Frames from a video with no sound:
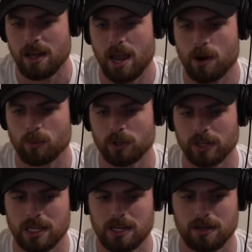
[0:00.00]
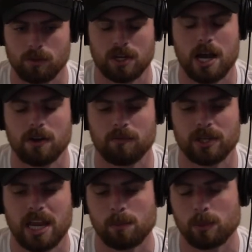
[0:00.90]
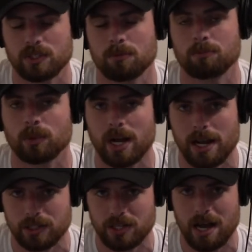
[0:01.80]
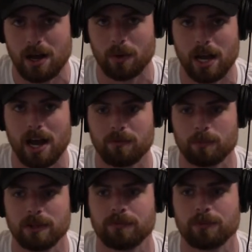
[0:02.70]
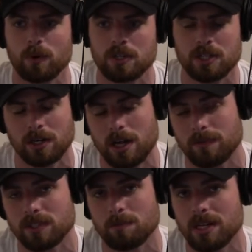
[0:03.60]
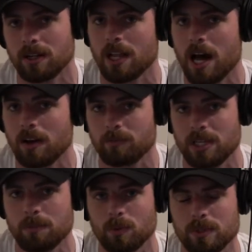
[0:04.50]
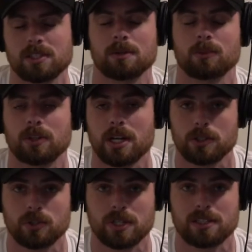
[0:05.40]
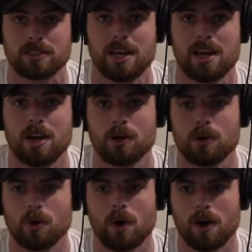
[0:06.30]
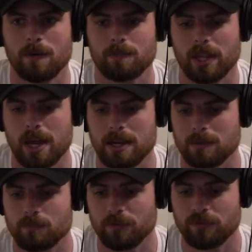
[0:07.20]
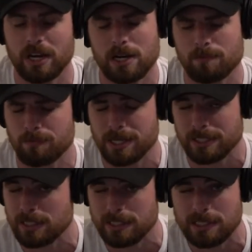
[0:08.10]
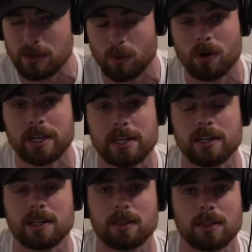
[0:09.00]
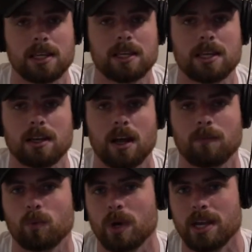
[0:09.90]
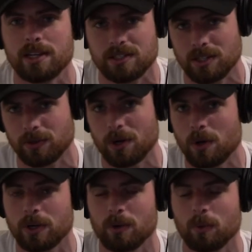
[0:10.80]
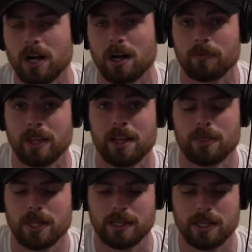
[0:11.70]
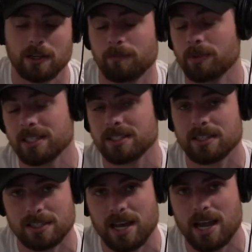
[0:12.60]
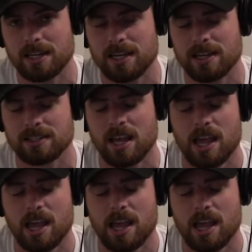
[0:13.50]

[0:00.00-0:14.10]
and really kind of been able to branch out, I've been fortunate enough to meet a lot of people with similar interests who are like very businessy oriented, thinking of ways to grow their wealth, thinking of business ideas.